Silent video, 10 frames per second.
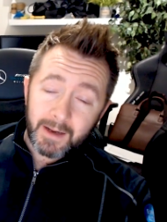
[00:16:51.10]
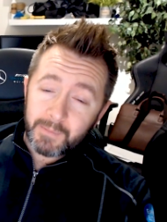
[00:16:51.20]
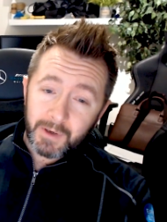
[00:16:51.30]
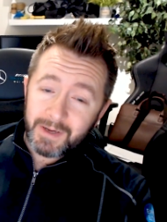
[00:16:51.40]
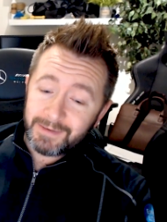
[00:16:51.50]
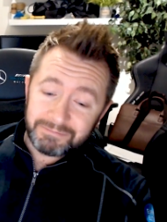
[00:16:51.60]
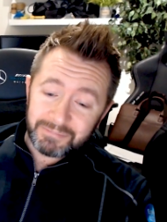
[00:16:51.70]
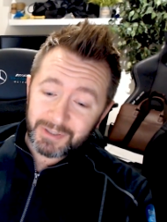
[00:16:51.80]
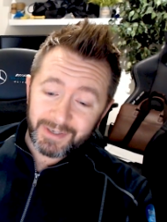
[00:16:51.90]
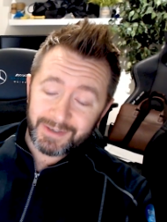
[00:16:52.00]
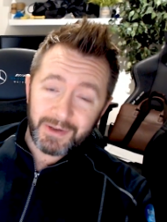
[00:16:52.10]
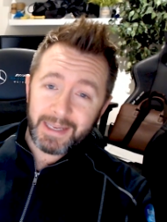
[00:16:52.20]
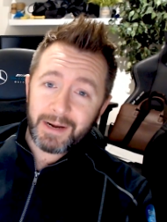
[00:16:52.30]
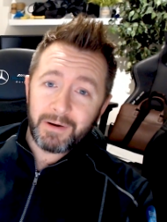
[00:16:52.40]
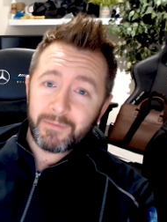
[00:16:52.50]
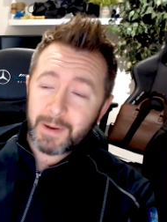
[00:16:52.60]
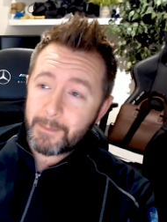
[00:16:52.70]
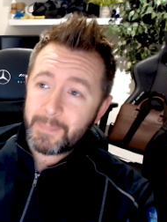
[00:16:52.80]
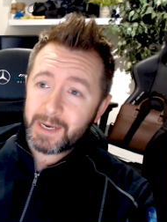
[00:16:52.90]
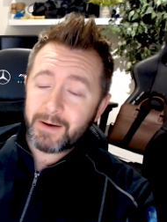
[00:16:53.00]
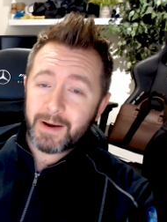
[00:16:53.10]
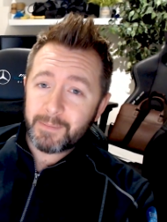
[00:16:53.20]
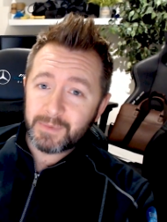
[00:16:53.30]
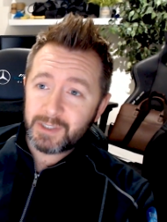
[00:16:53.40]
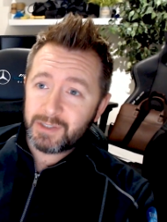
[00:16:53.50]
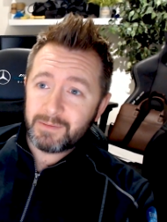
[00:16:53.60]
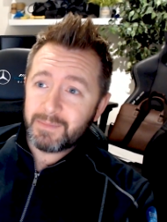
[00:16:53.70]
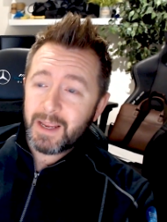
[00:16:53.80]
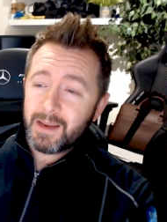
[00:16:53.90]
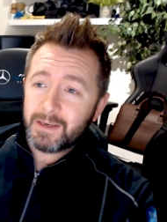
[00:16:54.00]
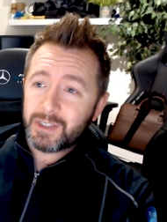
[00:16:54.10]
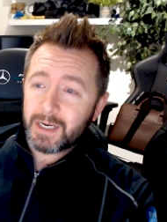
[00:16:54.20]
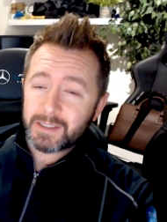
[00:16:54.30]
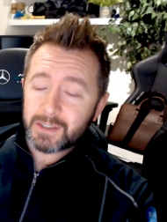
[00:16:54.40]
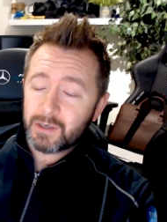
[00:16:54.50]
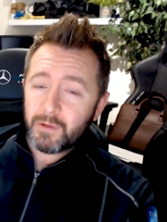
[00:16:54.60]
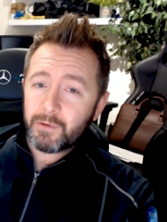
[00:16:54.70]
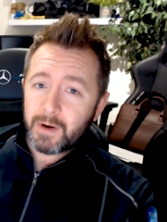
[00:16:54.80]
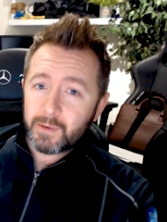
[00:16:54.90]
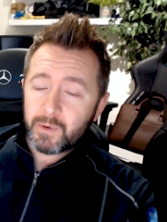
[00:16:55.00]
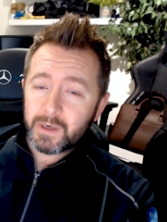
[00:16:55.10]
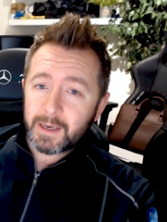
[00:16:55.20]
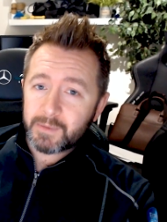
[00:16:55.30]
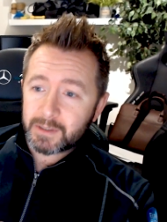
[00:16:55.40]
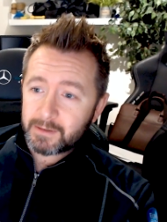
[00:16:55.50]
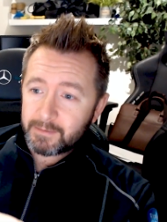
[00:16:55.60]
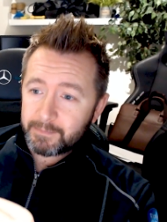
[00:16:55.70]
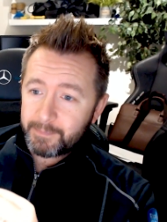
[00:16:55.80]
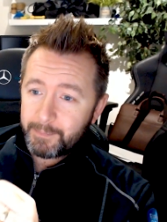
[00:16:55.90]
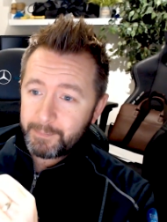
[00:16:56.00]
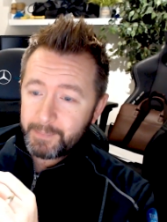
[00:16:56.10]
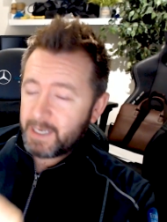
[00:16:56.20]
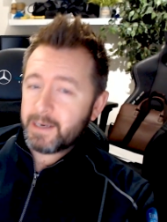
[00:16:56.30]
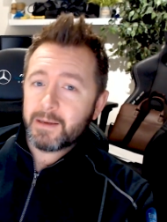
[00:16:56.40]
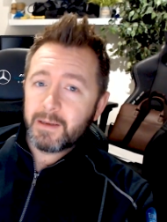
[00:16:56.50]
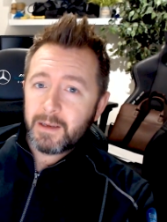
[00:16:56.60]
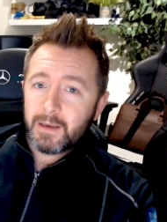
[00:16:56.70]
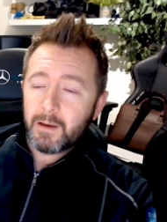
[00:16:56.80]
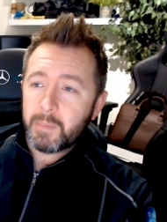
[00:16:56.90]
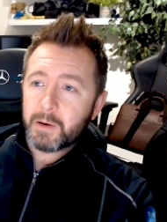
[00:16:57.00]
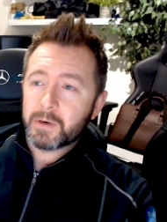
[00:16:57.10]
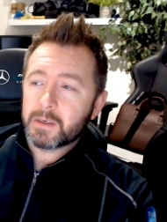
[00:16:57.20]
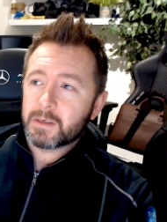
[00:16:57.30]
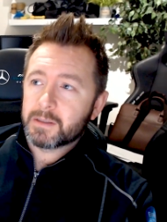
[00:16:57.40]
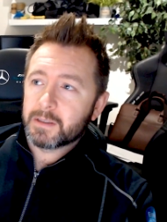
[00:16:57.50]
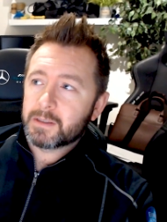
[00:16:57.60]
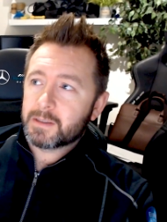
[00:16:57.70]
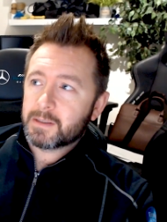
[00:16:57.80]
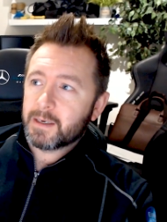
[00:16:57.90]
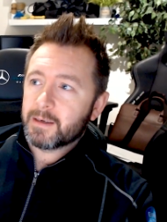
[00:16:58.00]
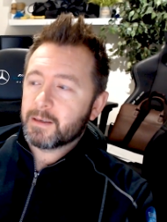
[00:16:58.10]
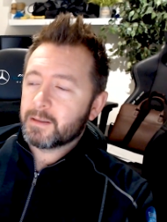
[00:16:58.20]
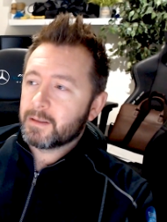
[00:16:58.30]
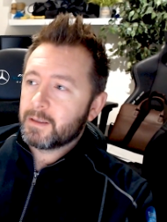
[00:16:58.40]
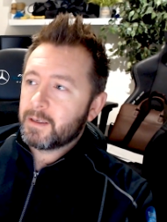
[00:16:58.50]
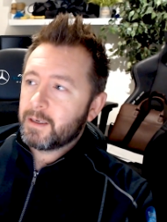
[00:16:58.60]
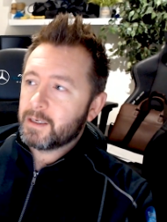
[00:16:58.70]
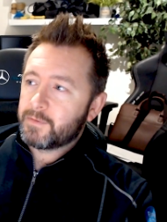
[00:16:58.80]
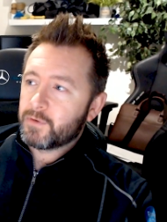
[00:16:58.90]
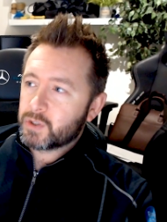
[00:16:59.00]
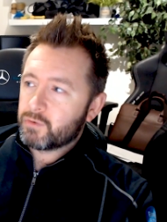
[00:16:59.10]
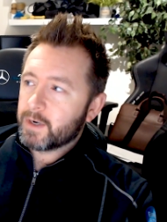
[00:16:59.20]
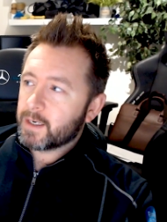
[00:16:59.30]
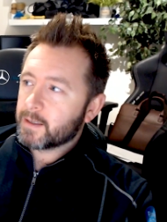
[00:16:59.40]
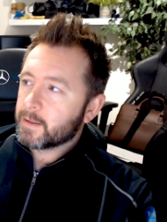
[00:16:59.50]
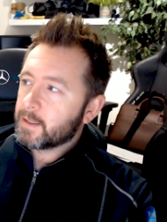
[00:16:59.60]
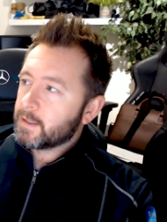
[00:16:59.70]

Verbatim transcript: I'm not going to get away from it. I'm bitter, and I'm jealous is not the right word. I'm just bitter about it, because it's frustrating,